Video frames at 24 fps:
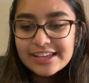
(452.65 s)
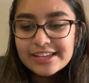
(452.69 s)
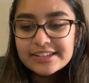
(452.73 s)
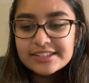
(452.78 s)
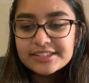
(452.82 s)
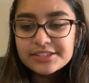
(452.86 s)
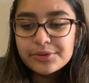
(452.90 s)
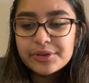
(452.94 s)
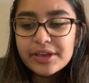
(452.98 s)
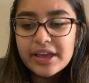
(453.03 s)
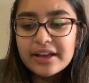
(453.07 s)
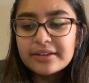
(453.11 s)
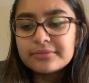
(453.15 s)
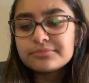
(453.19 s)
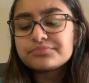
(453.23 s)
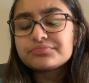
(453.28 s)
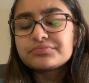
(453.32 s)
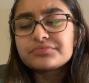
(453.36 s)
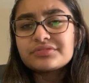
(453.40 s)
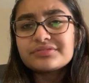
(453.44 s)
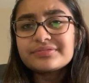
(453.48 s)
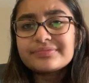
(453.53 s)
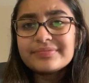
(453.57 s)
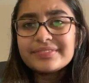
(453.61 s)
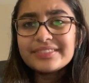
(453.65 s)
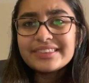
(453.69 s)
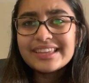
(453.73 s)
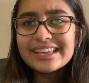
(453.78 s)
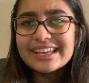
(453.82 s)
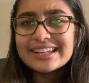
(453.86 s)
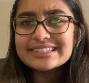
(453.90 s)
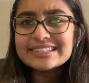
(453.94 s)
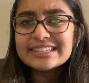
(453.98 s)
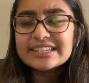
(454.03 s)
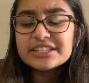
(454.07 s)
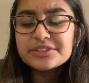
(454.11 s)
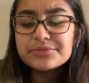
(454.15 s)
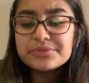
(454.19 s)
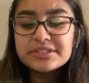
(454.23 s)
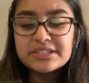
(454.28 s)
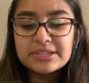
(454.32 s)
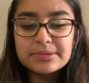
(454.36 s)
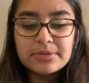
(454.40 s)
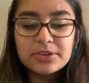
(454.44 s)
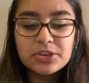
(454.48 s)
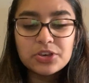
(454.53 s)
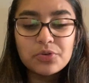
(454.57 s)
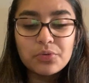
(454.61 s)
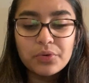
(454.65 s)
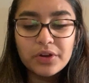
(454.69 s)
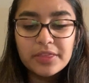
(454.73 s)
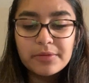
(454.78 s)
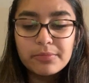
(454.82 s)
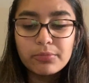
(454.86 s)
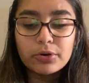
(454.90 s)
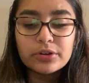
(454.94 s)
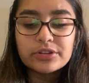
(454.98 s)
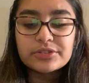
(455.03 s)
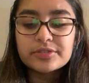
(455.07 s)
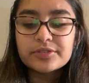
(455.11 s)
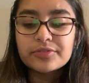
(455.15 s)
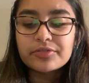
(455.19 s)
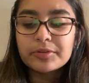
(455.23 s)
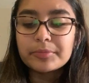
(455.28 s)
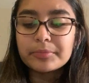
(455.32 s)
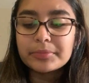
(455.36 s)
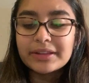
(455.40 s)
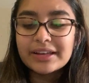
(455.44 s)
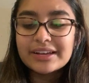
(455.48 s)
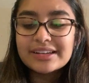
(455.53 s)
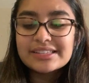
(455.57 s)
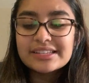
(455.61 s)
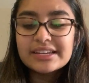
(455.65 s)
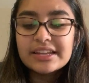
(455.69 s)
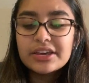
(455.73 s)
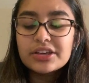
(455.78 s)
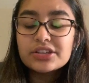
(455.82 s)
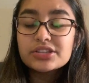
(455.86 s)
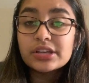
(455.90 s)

So yeah. And since it was DBQ, one of the points was for complexity.